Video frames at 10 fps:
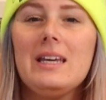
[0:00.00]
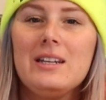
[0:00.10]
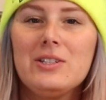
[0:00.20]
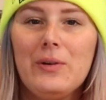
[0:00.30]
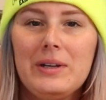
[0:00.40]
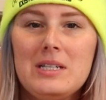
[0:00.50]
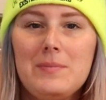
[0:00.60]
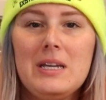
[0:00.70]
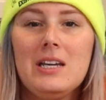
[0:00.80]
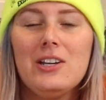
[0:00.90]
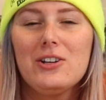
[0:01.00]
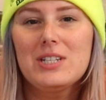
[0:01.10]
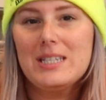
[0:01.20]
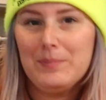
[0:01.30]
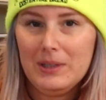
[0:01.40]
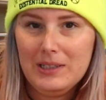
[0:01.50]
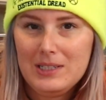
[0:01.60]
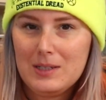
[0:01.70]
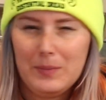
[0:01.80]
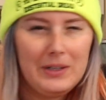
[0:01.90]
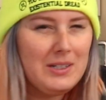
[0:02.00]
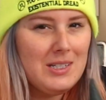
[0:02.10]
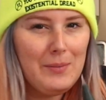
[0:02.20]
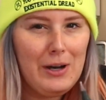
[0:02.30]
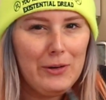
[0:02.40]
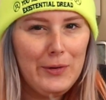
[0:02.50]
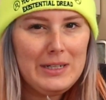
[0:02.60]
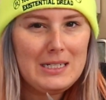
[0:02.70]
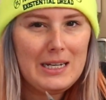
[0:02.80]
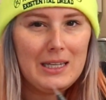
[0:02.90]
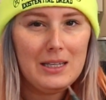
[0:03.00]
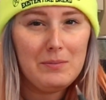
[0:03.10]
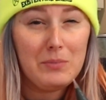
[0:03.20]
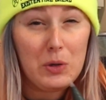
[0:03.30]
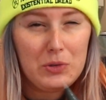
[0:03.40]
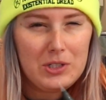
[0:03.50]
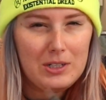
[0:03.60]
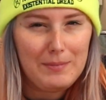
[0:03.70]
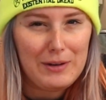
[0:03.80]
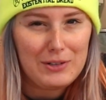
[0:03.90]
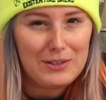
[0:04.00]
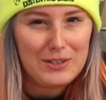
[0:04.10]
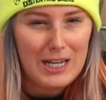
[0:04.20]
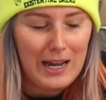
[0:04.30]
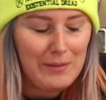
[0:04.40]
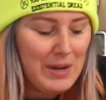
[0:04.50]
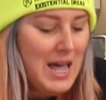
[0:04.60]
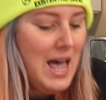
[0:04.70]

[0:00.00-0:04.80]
It is going to be your simplest, but it is somehow going to take the most amount of time.